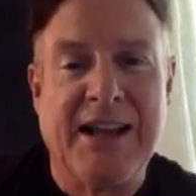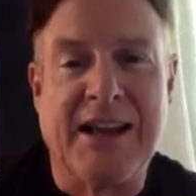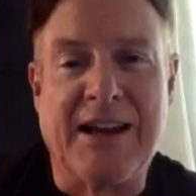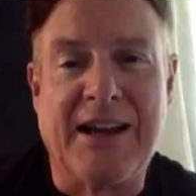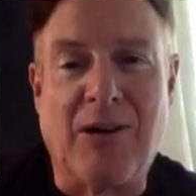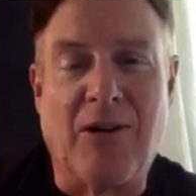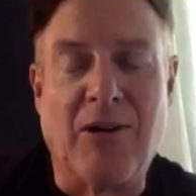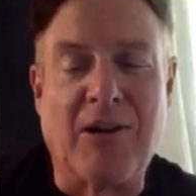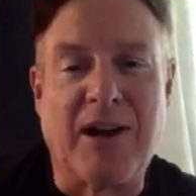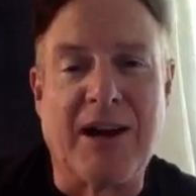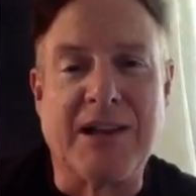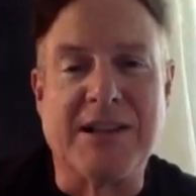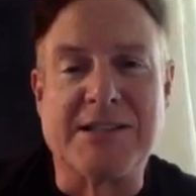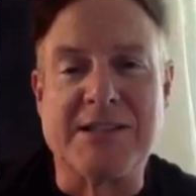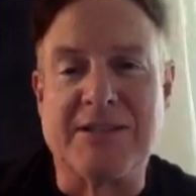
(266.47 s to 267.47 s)
all
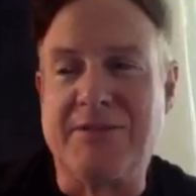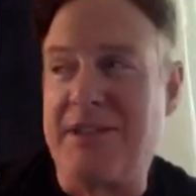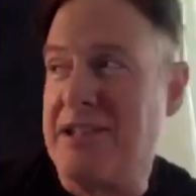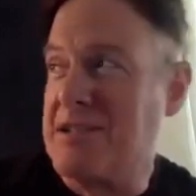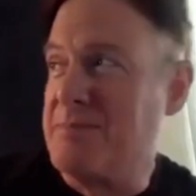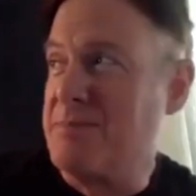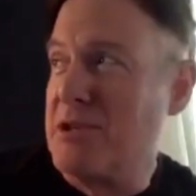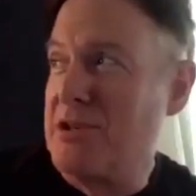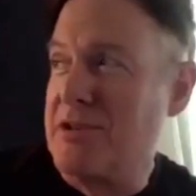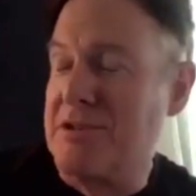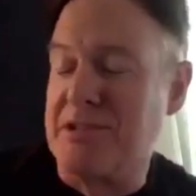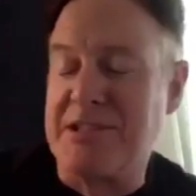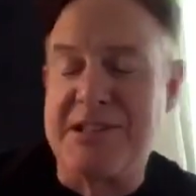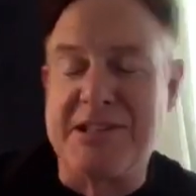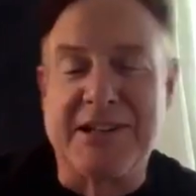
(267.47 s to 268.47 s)
kinds of these
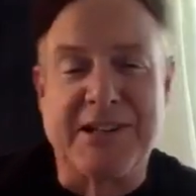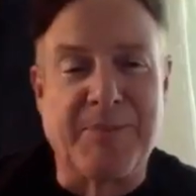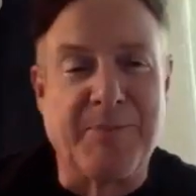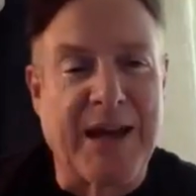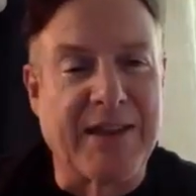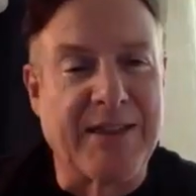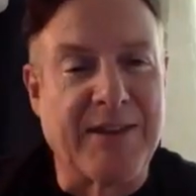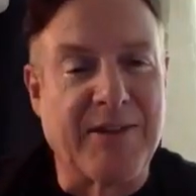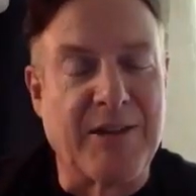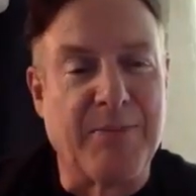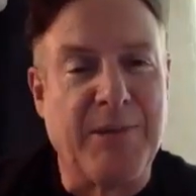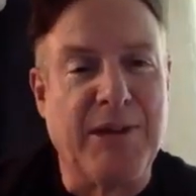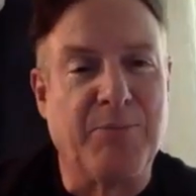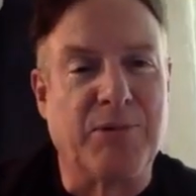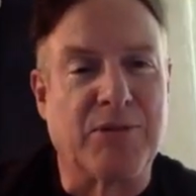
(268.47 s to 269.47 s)
birds back there that
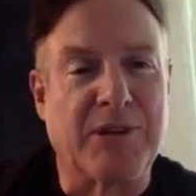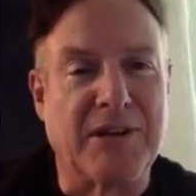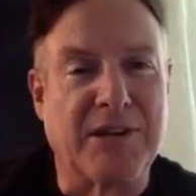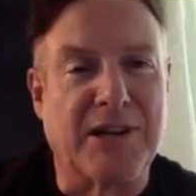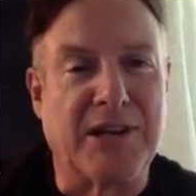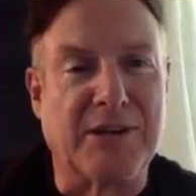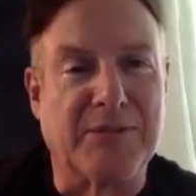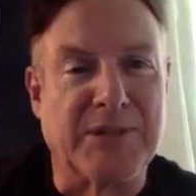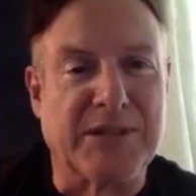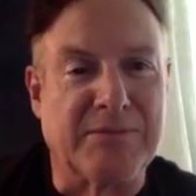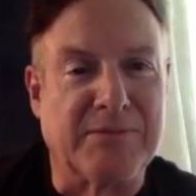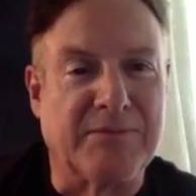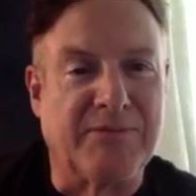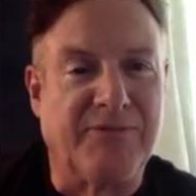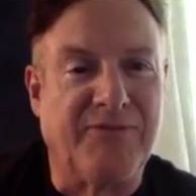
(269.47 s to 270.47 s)
people can come
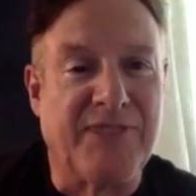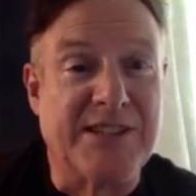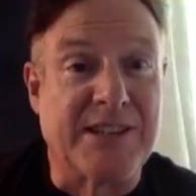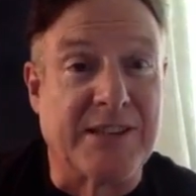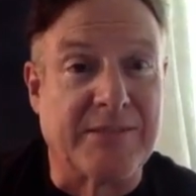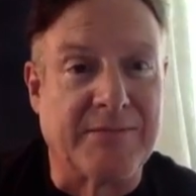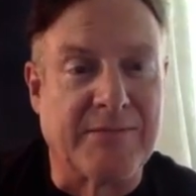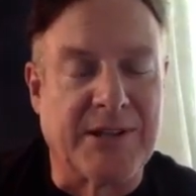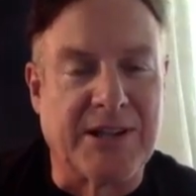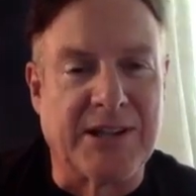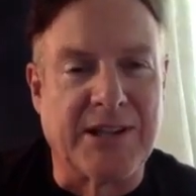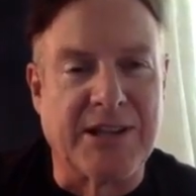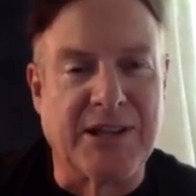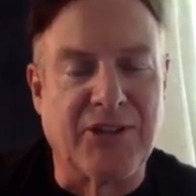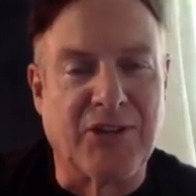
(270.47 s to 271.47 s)
and visit.
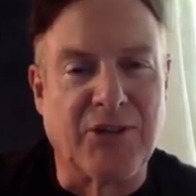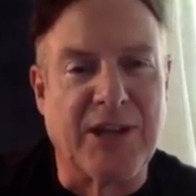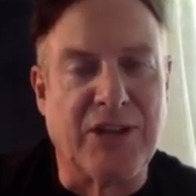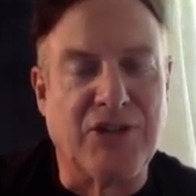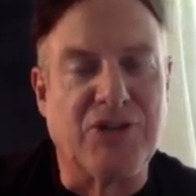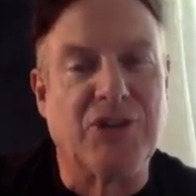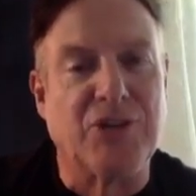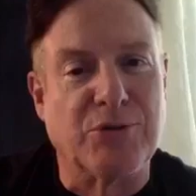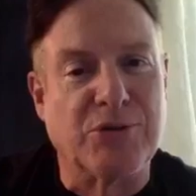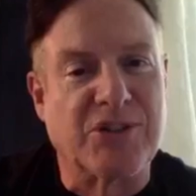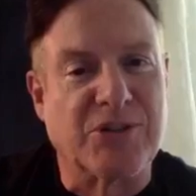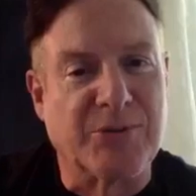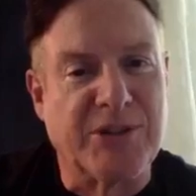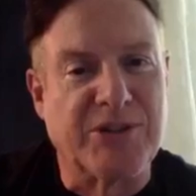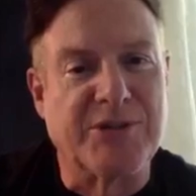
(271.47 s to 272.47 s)
And so they do.
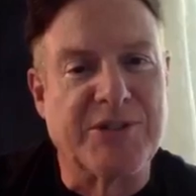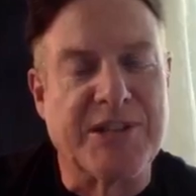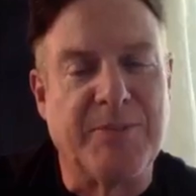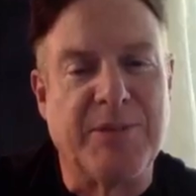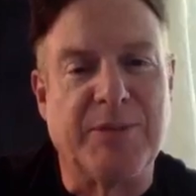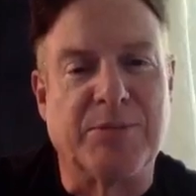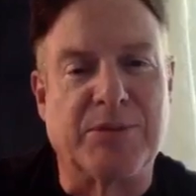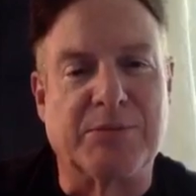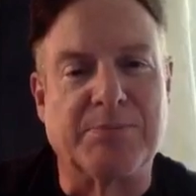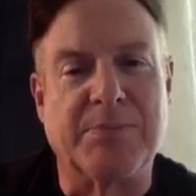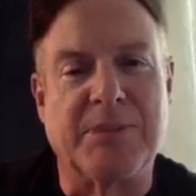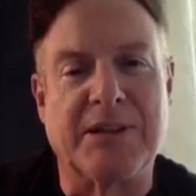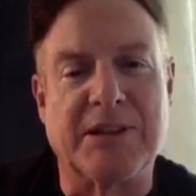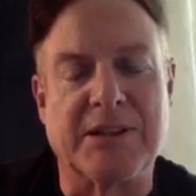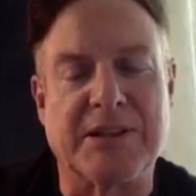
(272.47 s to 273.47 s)
So we do see people
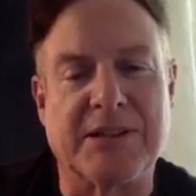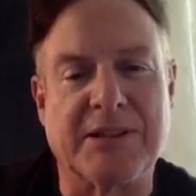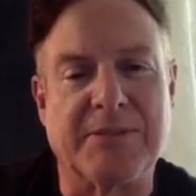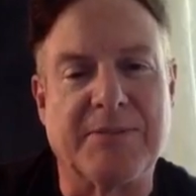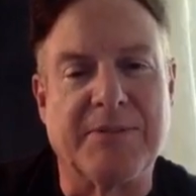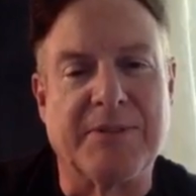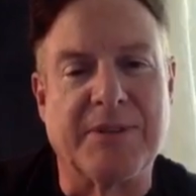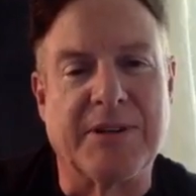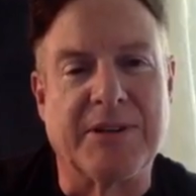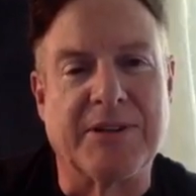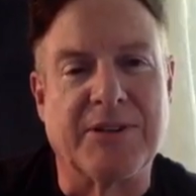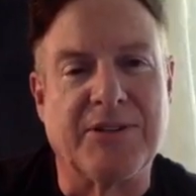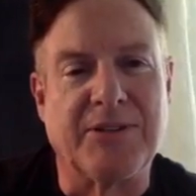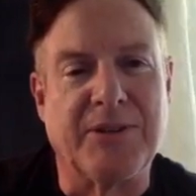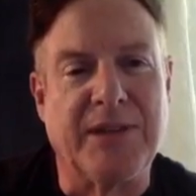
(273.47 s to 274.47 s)

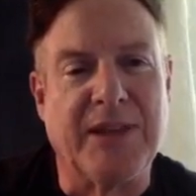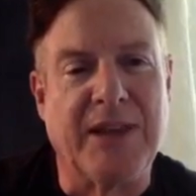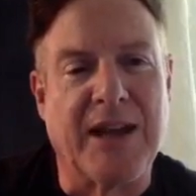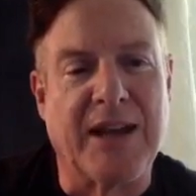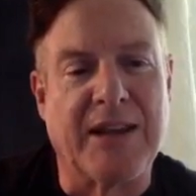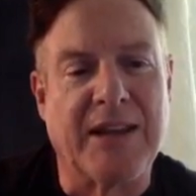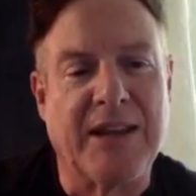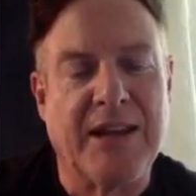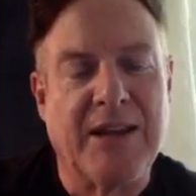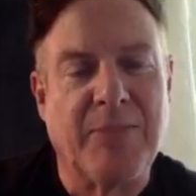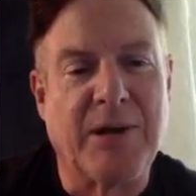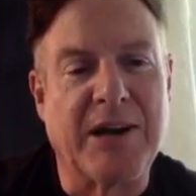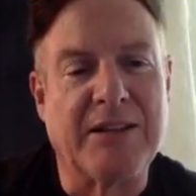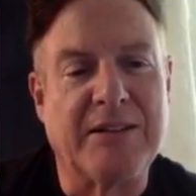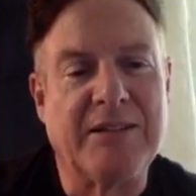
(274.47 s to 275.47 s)
doing that.
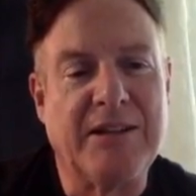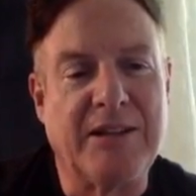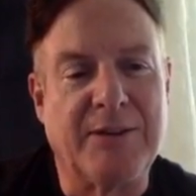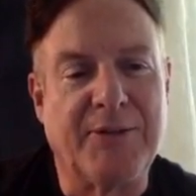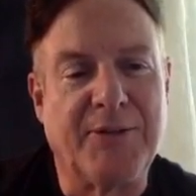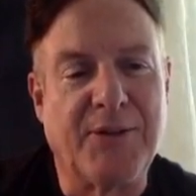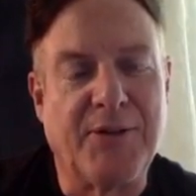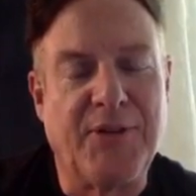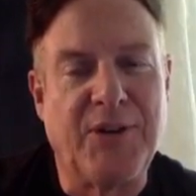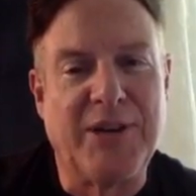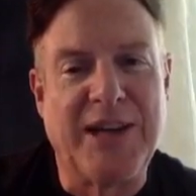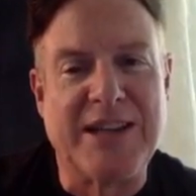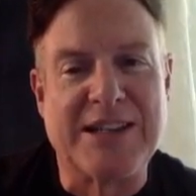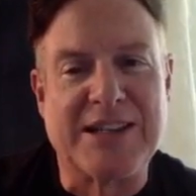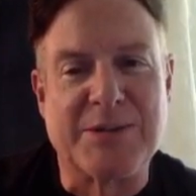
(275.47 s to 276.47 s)
But, you know, for a few
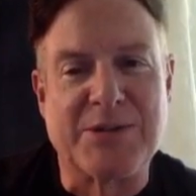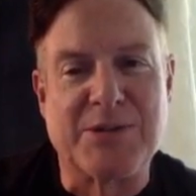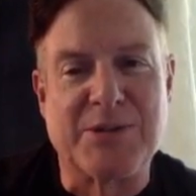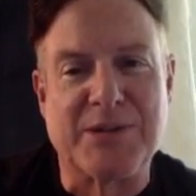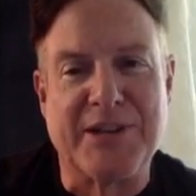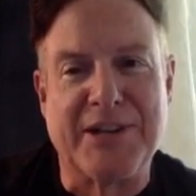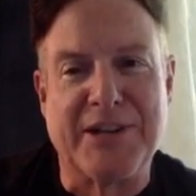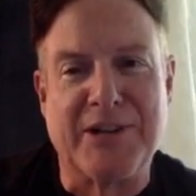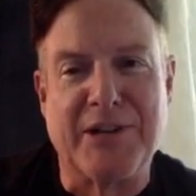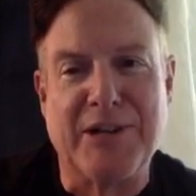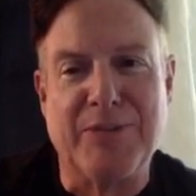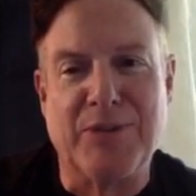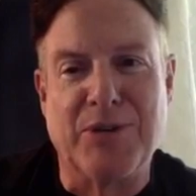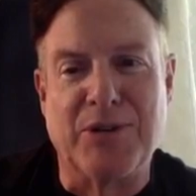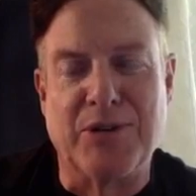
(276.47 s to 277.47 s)
days, I was really in a
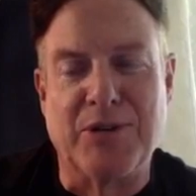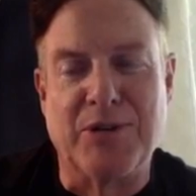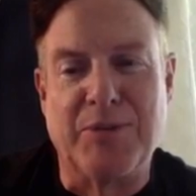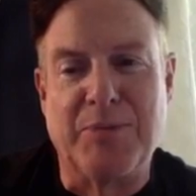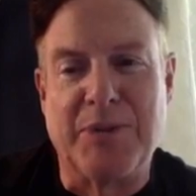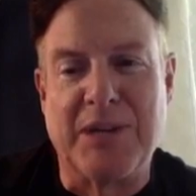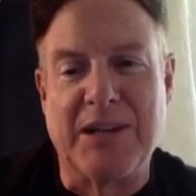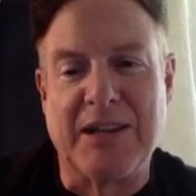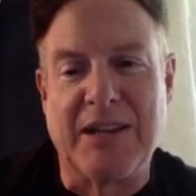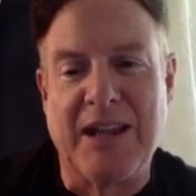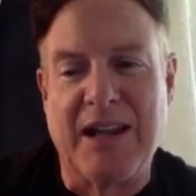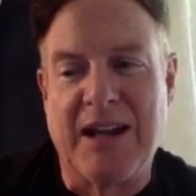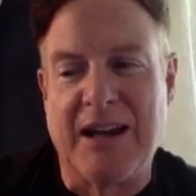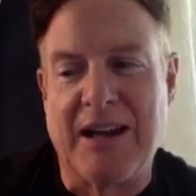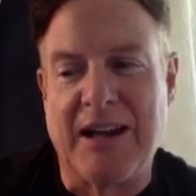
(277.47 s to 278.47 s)
green mood. But
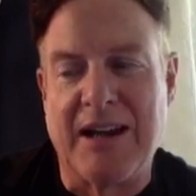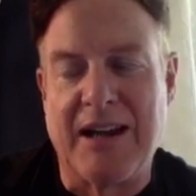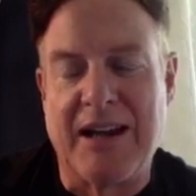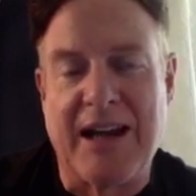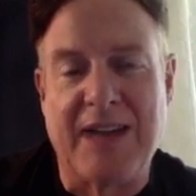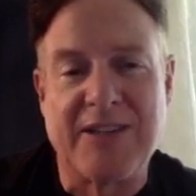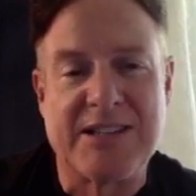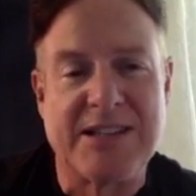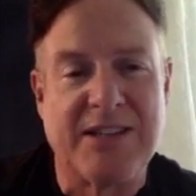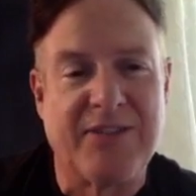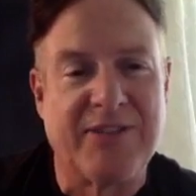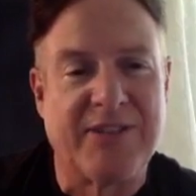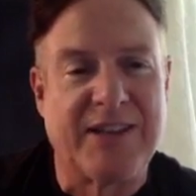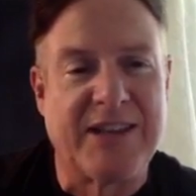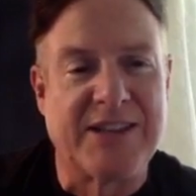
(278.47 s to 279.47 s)
I have to say
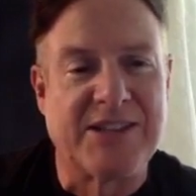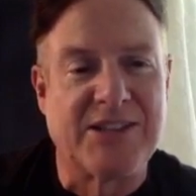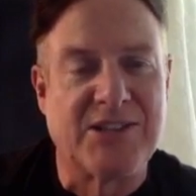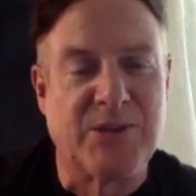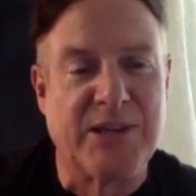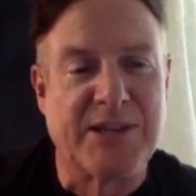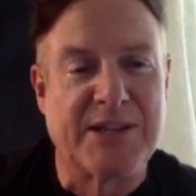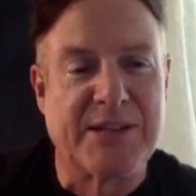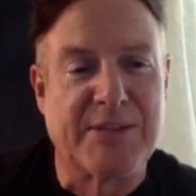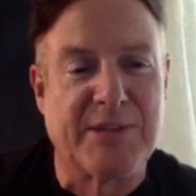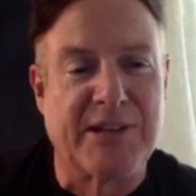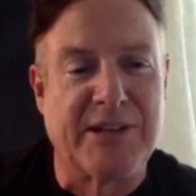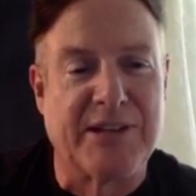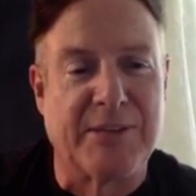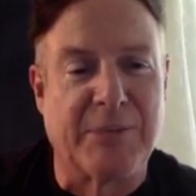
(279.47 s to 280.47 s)
for the last 2 weeks, I've been
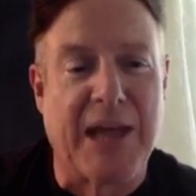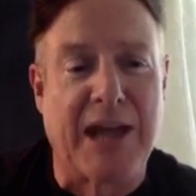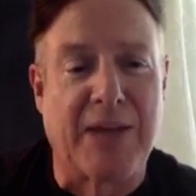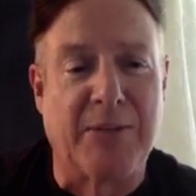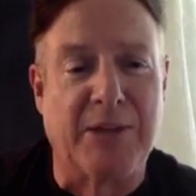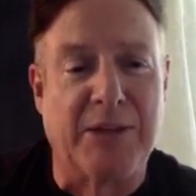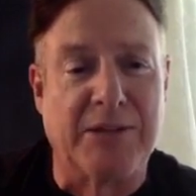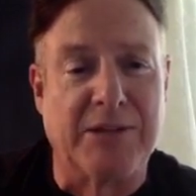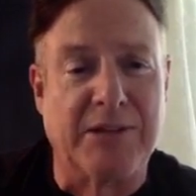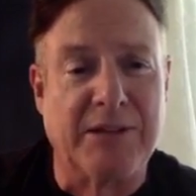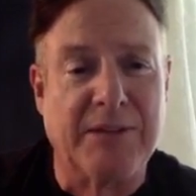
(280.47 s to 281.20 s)
in a black mood.